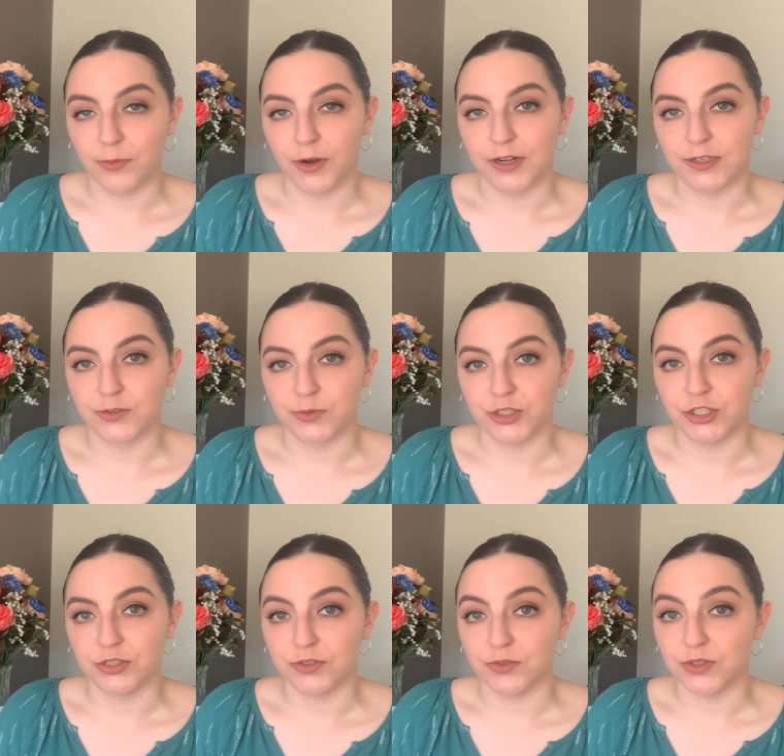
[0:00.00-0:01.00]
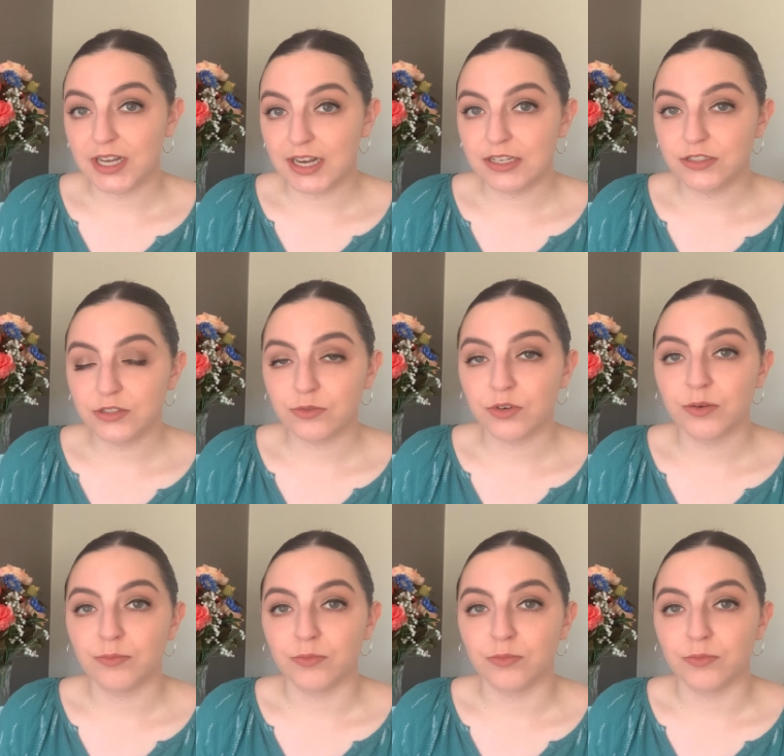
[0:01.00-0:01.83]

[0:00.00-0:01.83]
products, which includes contour,